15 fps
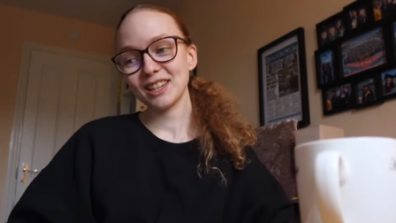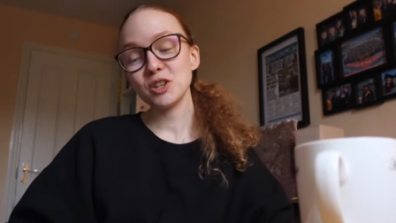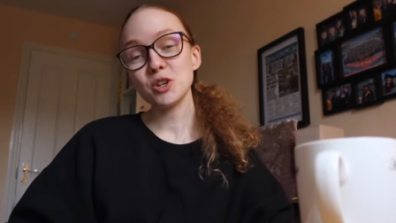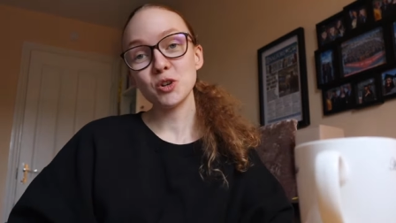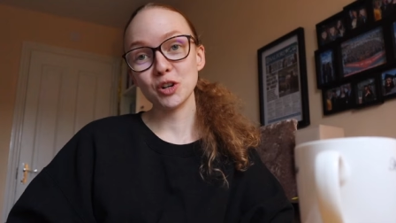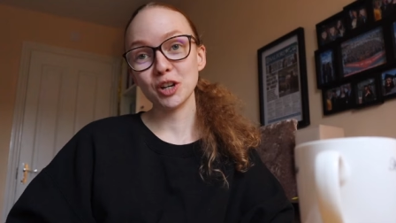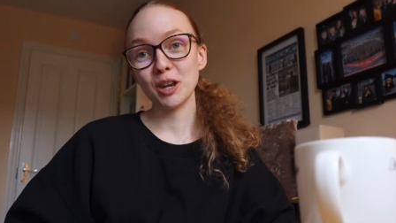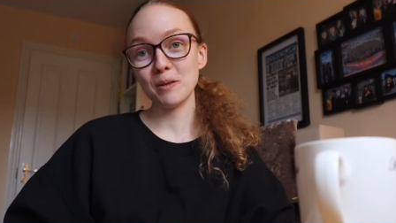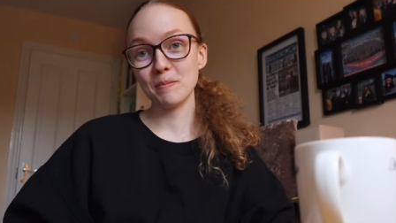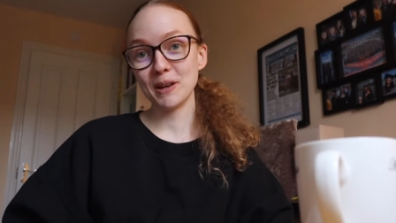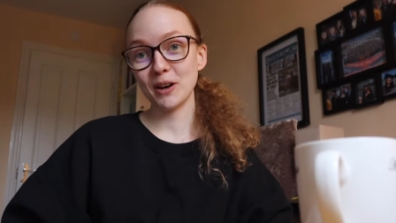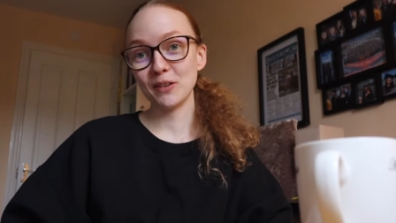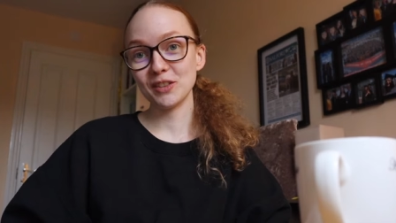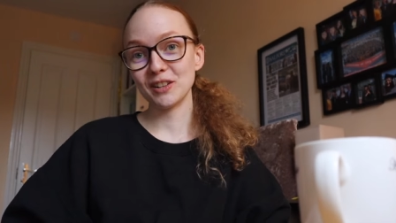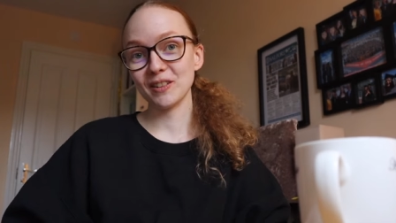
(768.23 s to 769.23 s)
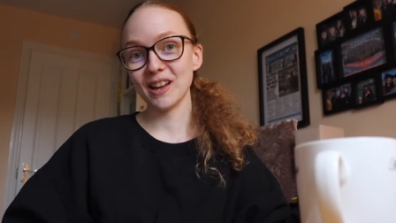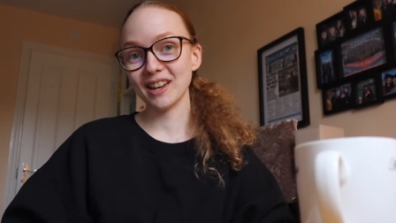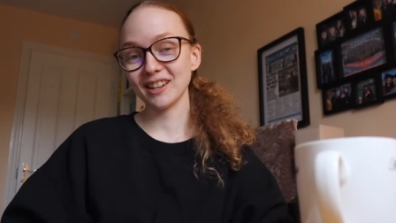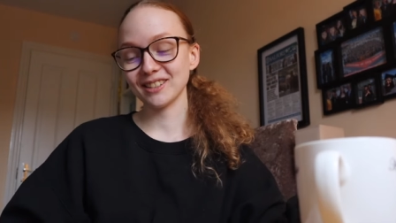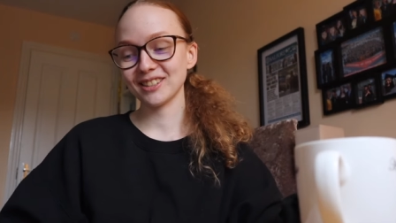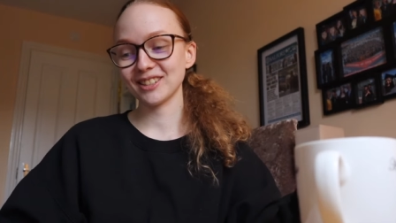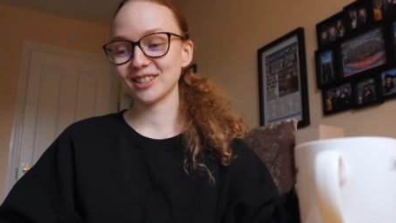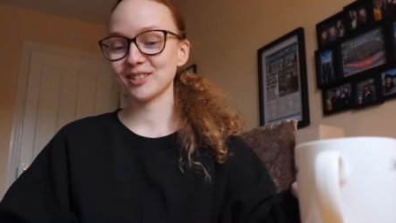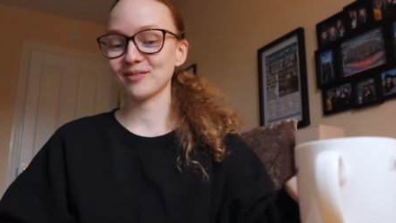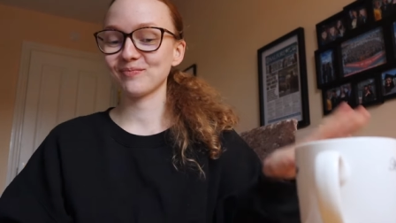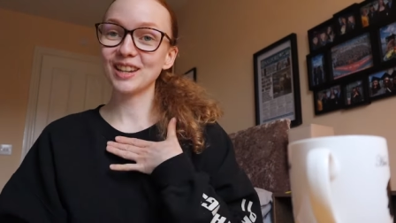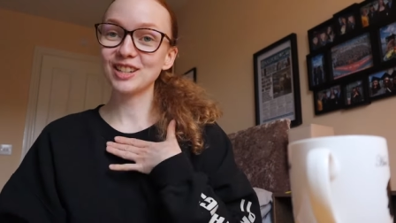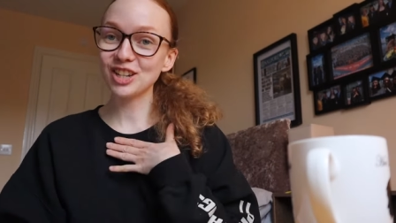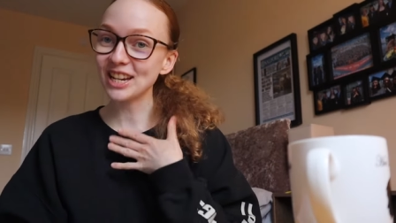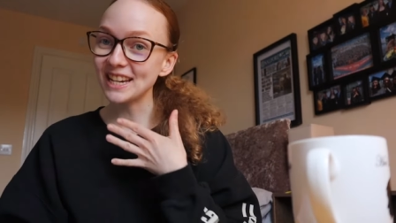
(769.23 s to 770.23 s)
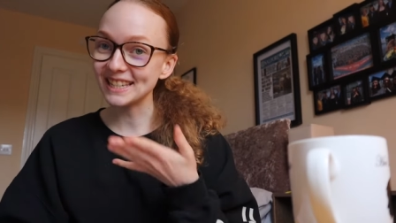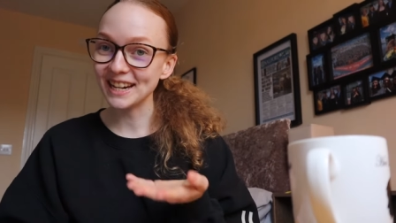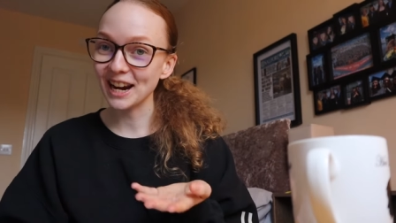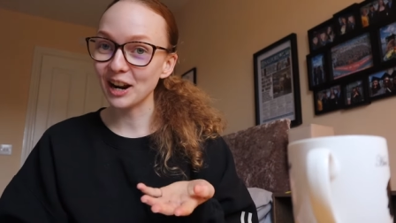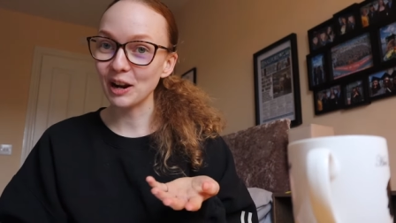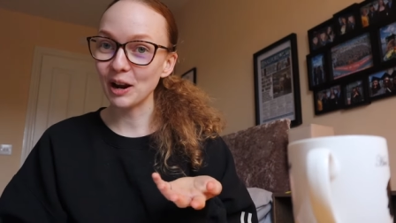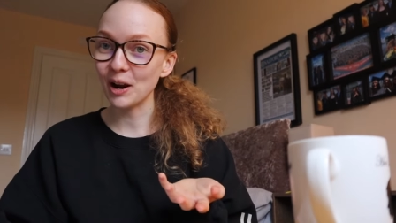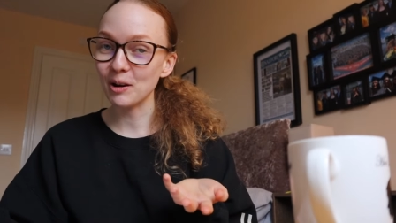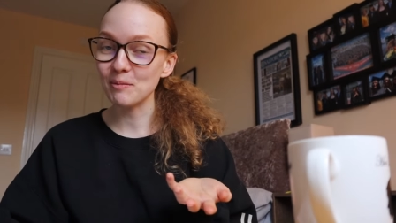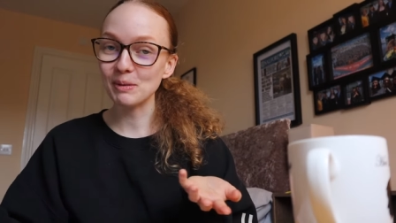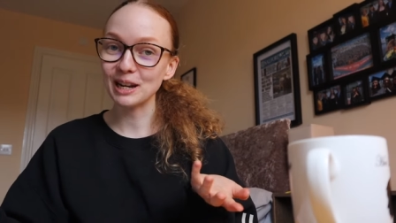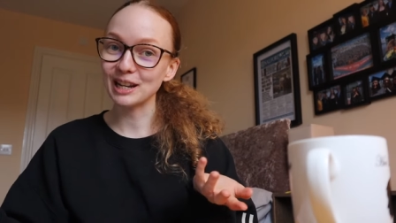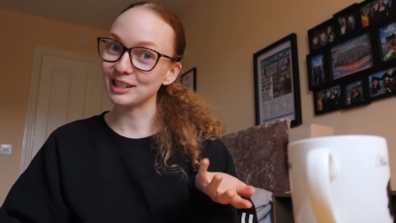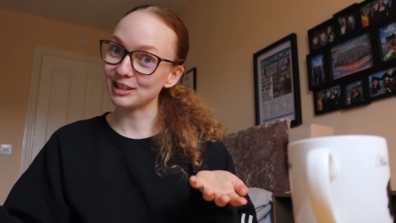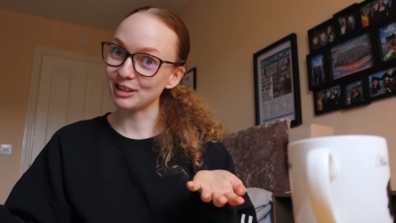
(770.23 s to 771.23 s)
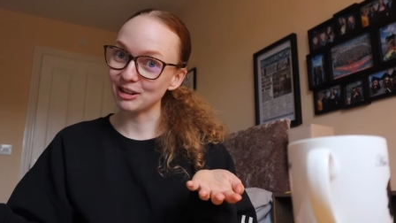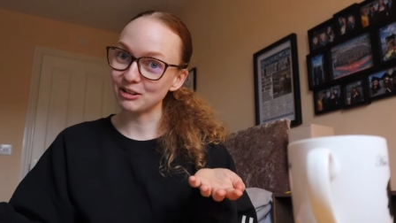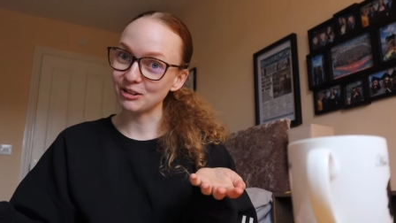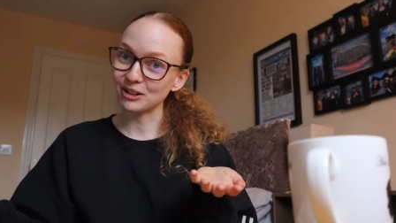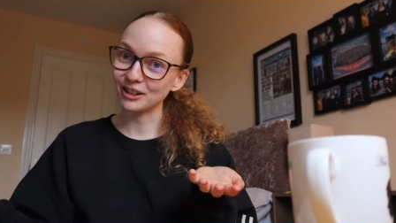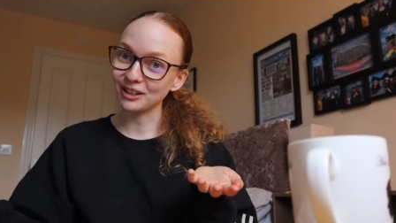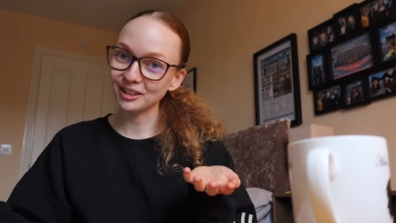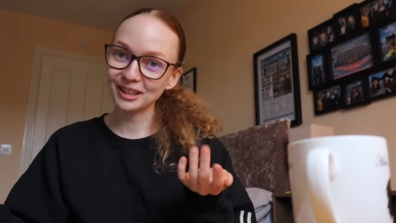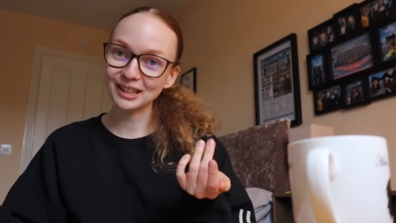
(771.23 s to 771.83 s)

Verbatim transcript: You're going to be on the list. Cheesy, I know, but it's the truth.